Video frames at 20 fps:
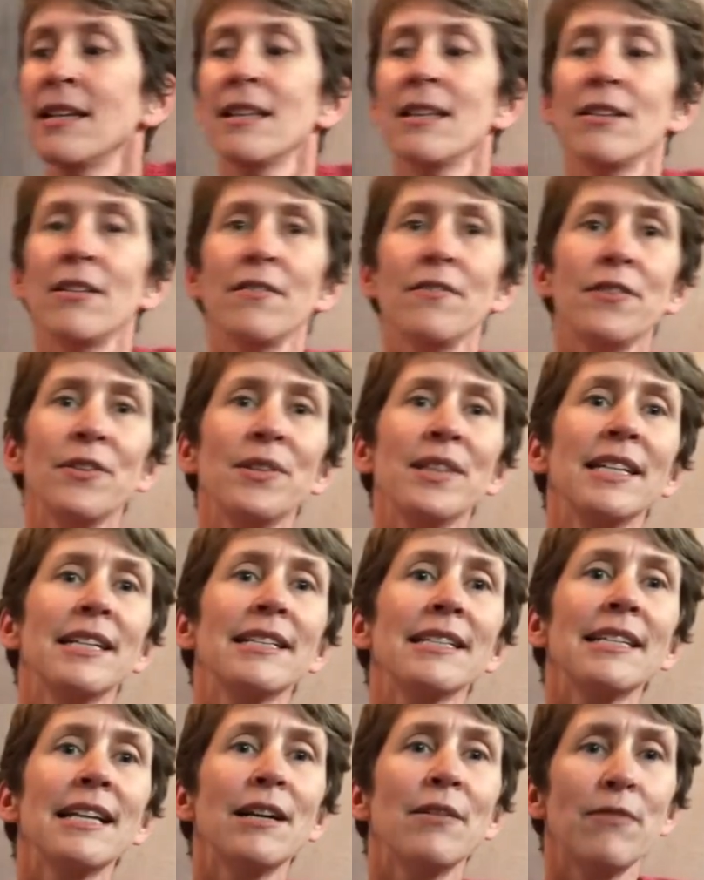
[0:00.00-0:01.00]
there are a few
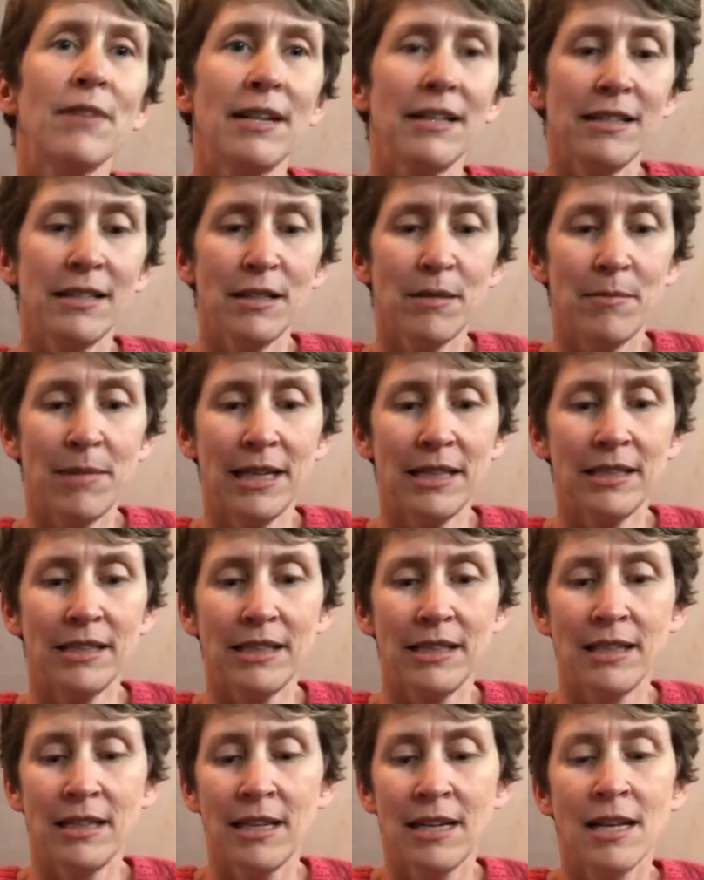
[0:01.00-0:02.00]
things that I wanted to
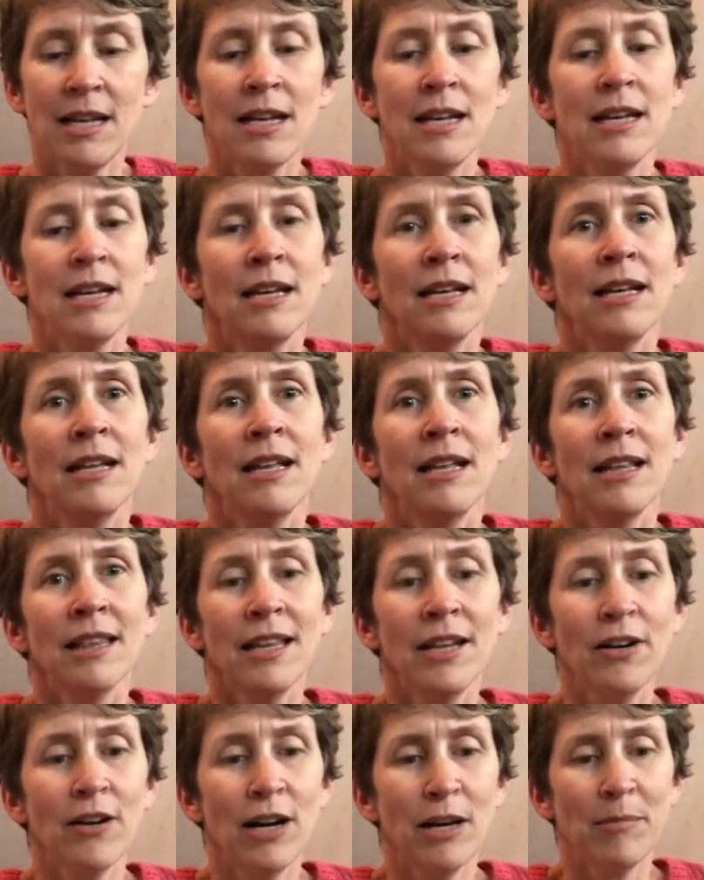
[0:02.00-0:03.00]
mention
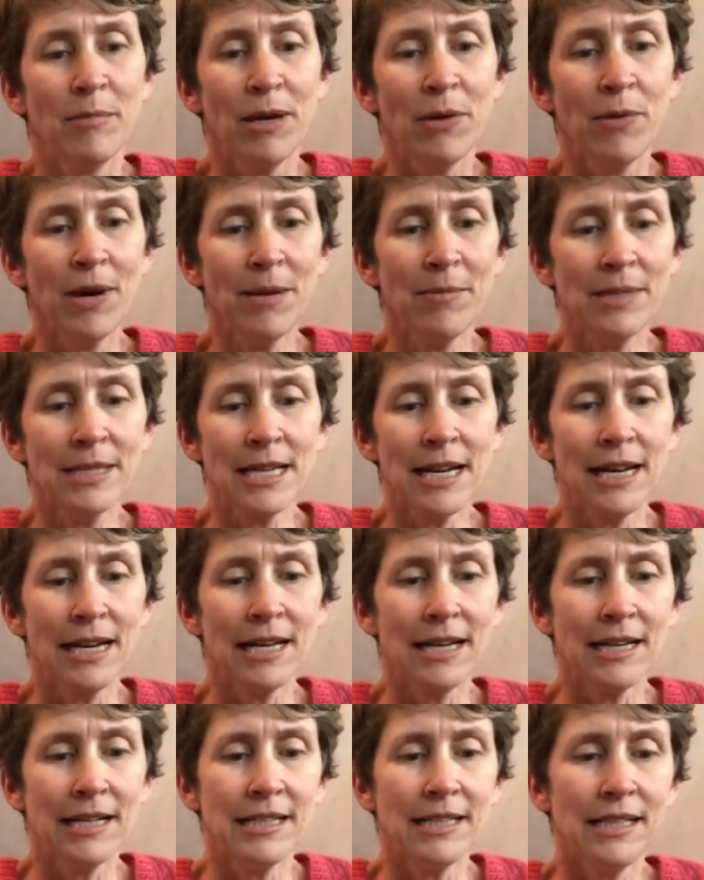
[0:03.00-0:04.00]
that are on my
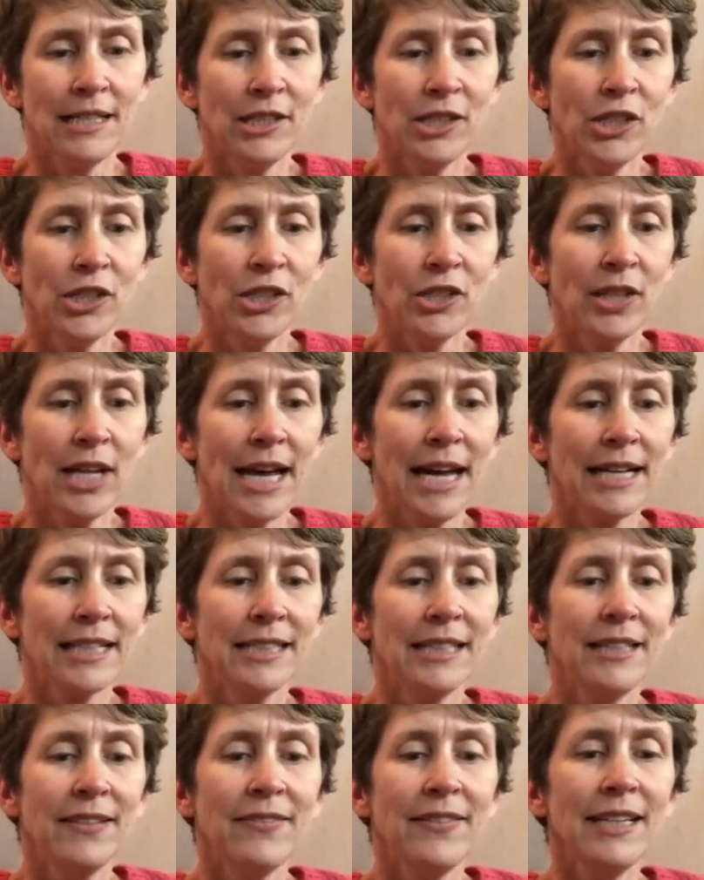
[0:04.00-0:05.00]
website, additional
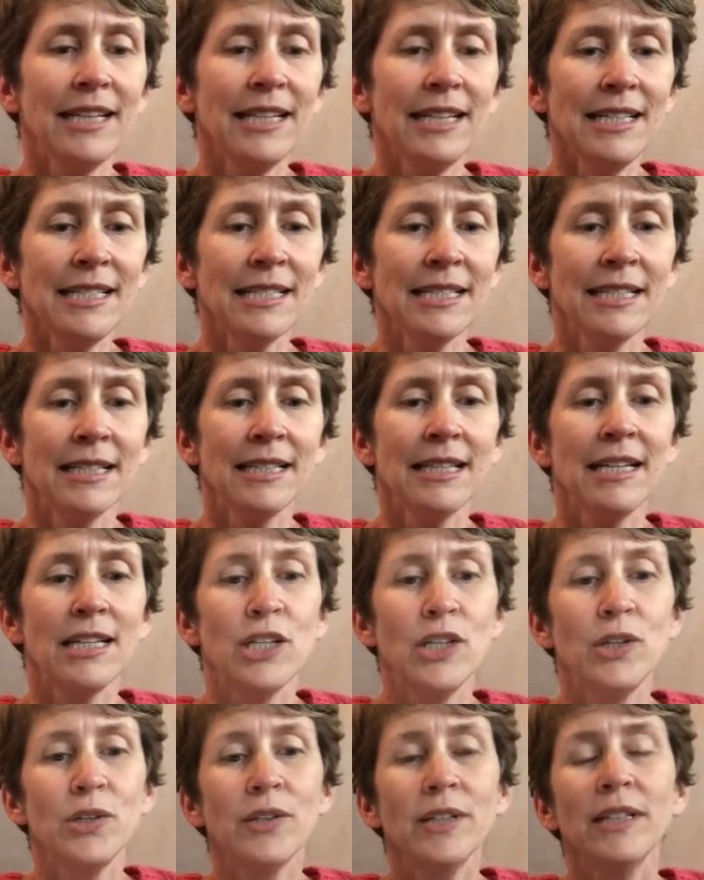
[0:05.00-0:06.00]
activities that
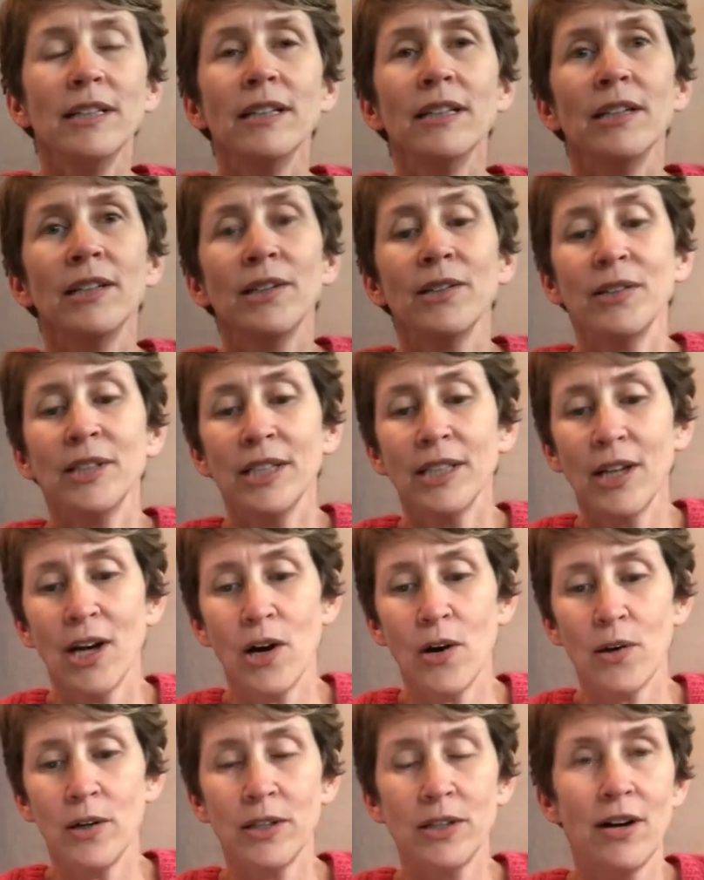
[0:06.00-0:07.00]
you can do to
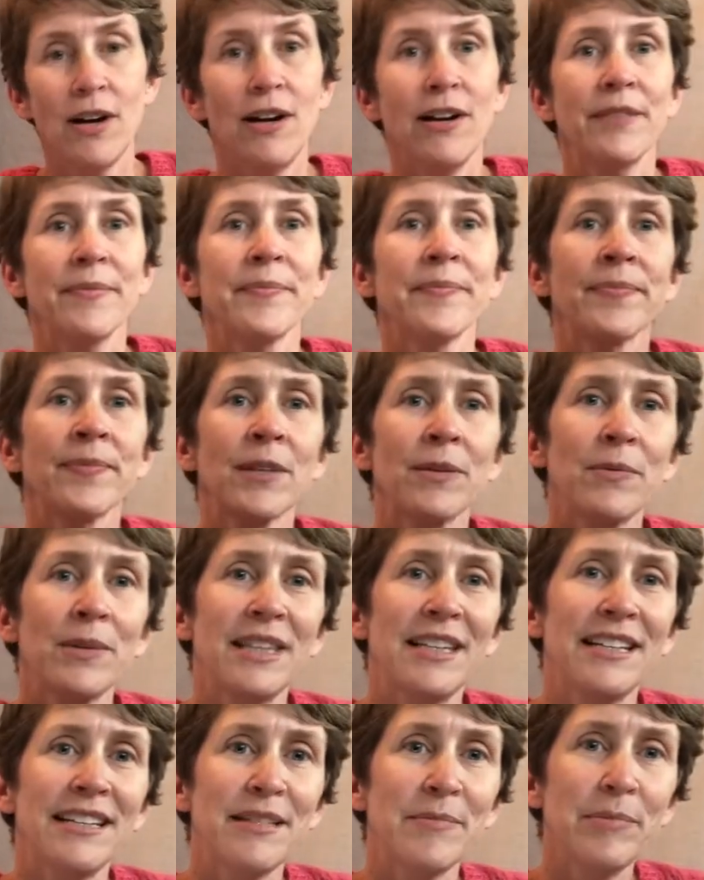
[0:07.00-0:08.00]
go along
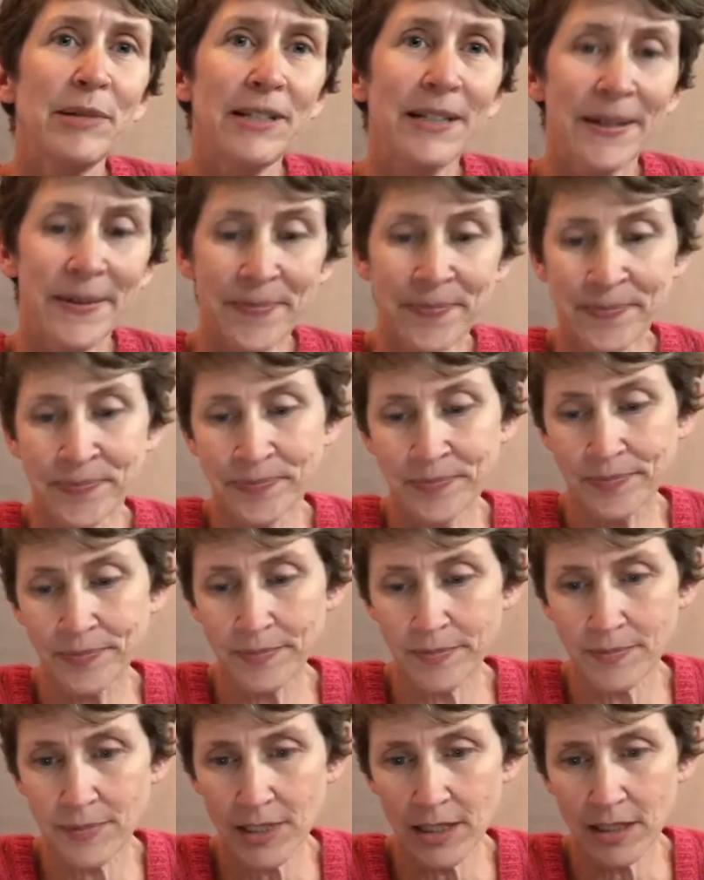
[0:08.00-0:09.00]
with this book.
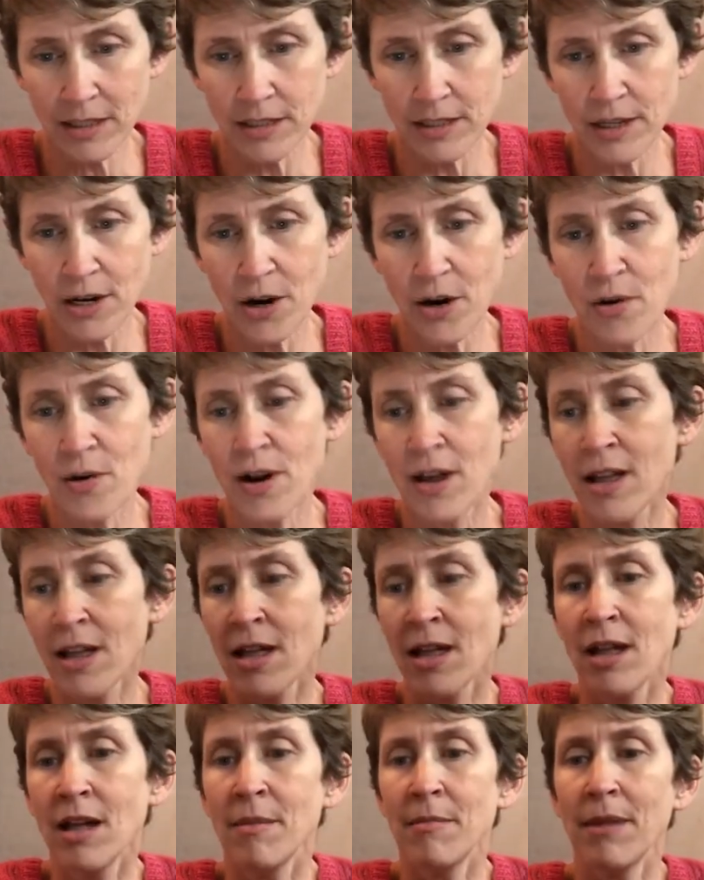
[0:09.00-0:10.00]
So
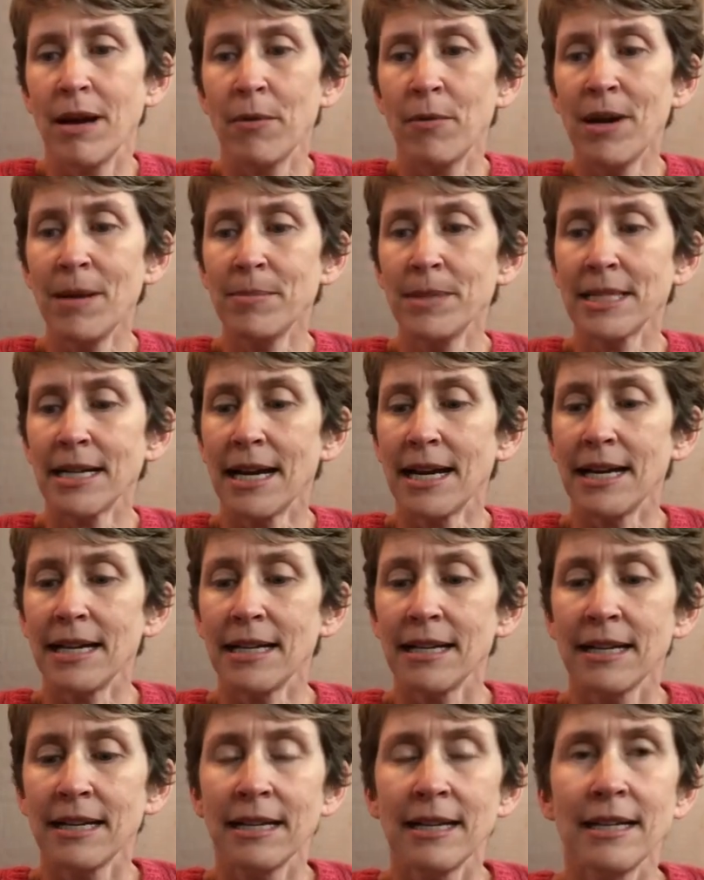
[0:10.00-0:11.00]
my
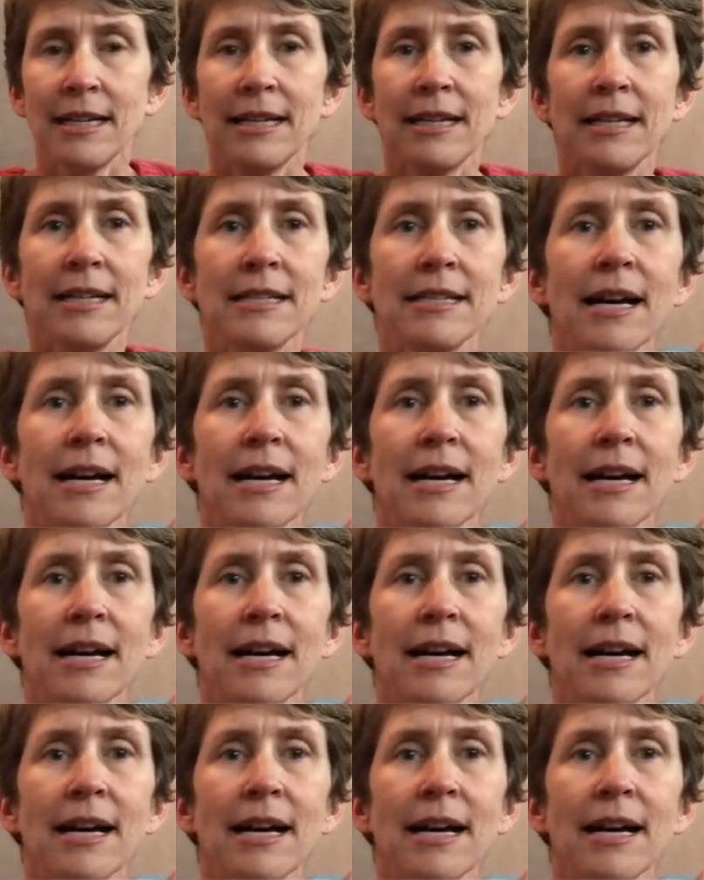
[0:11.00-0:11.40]
website is